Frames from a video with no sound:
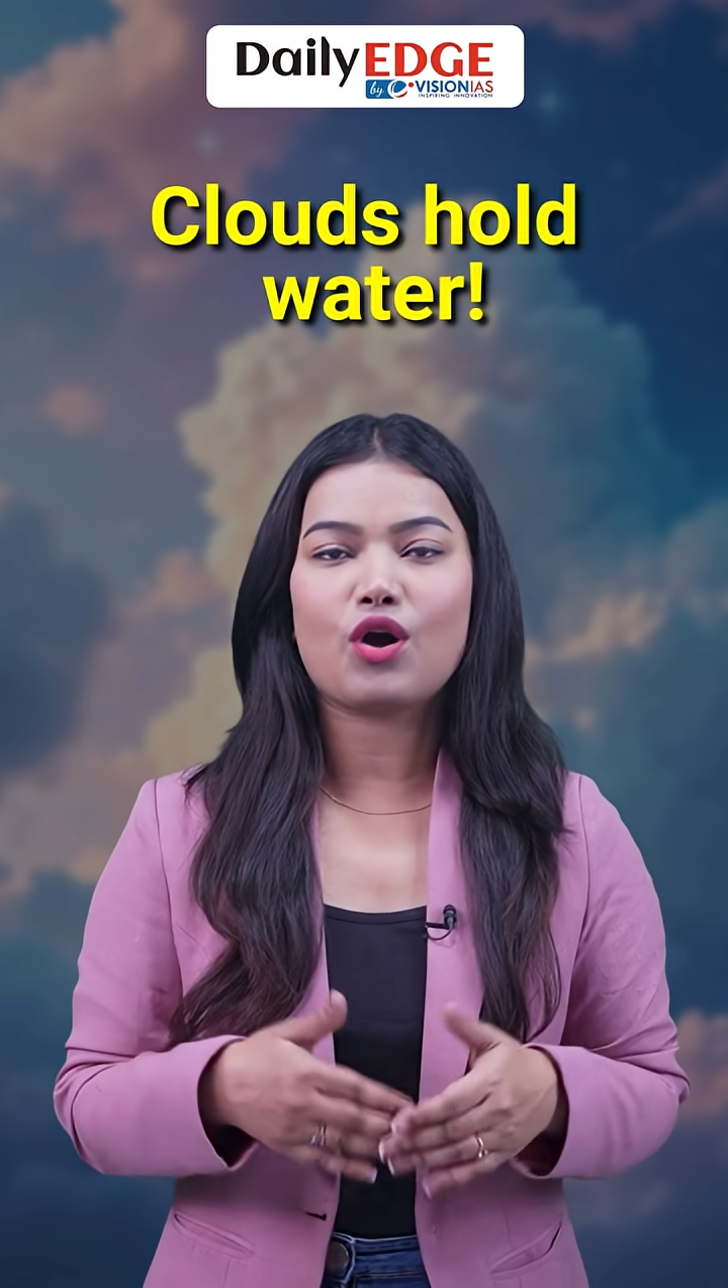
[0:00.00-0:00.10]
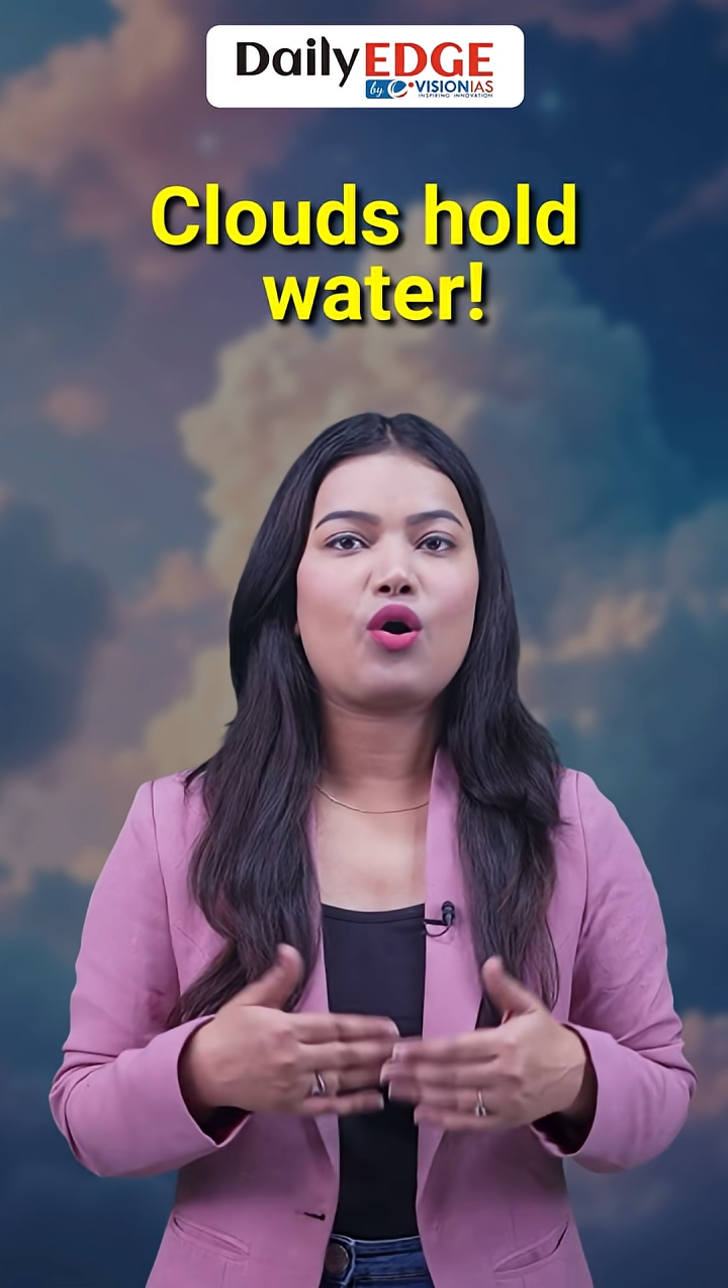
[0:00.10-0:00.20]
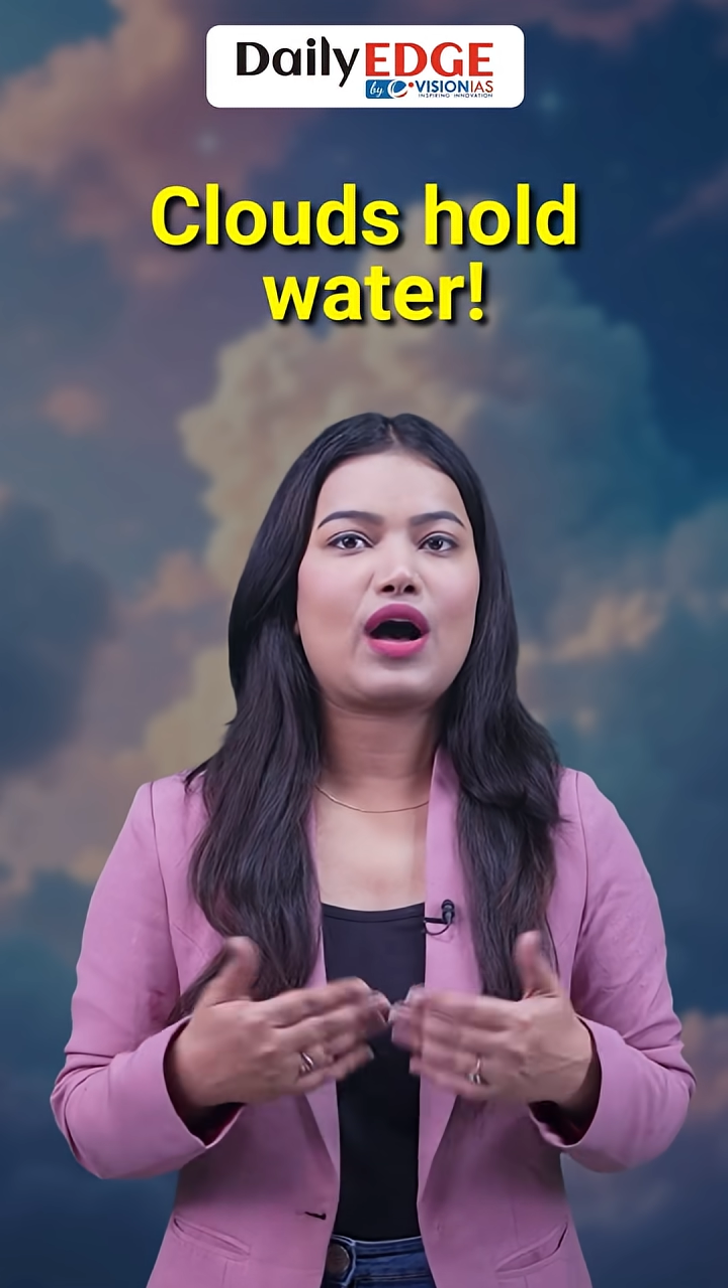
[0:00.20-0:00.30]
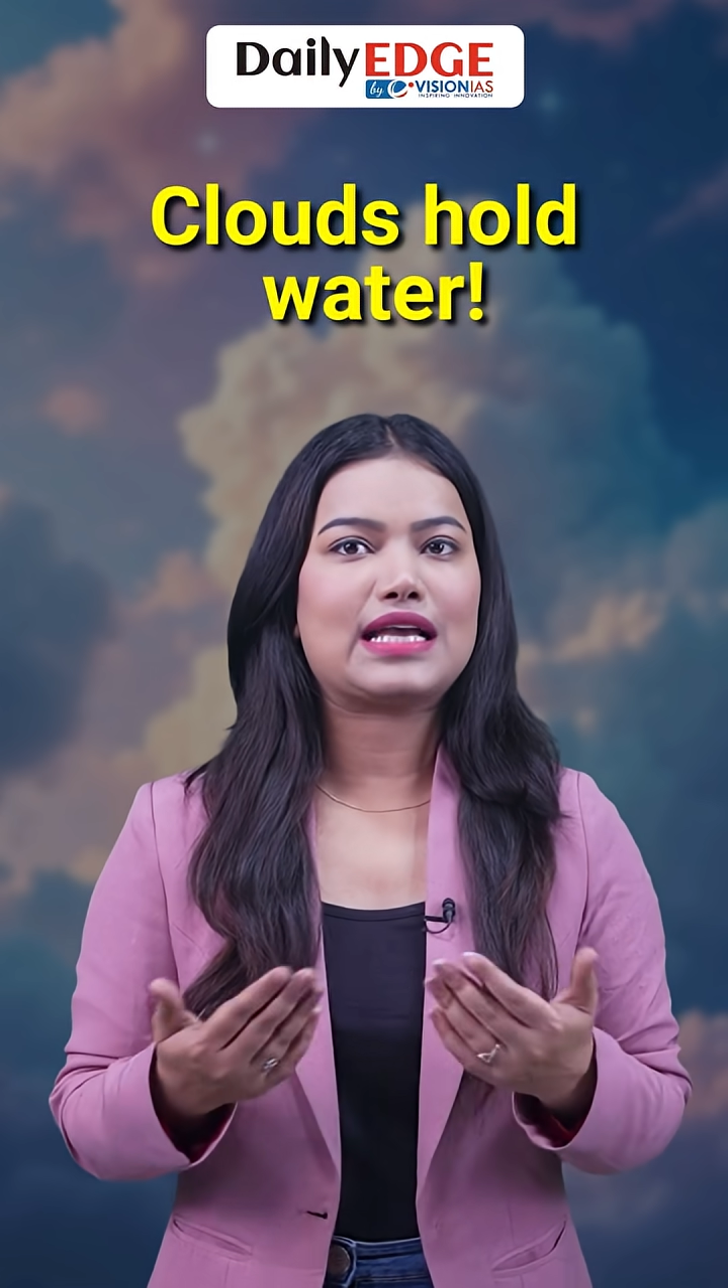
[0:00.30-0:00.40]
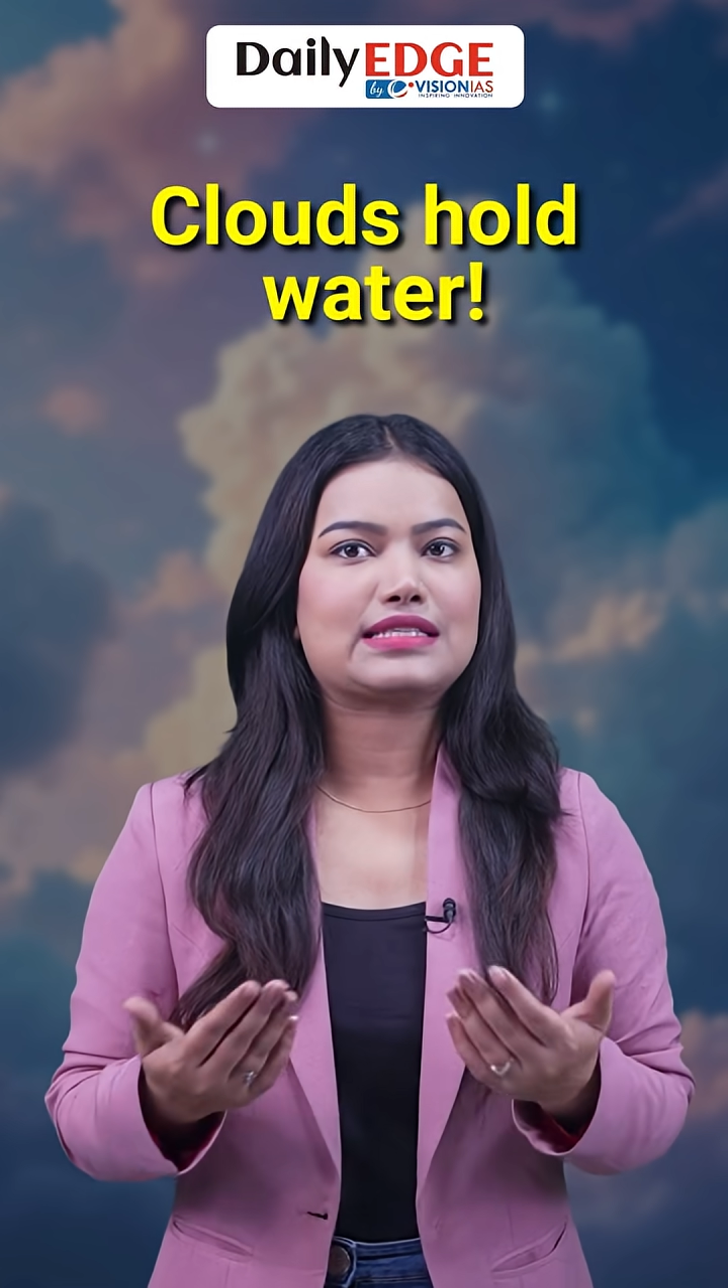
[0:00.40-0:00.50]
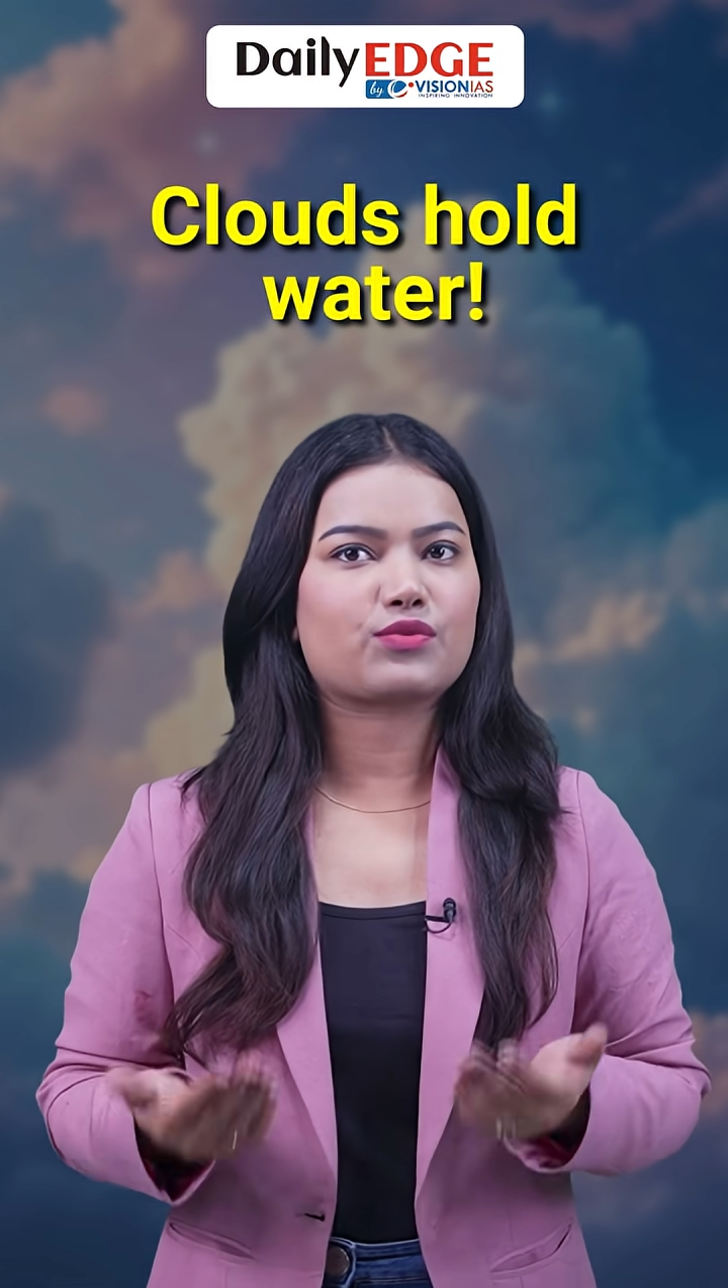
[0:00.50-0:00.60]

or ice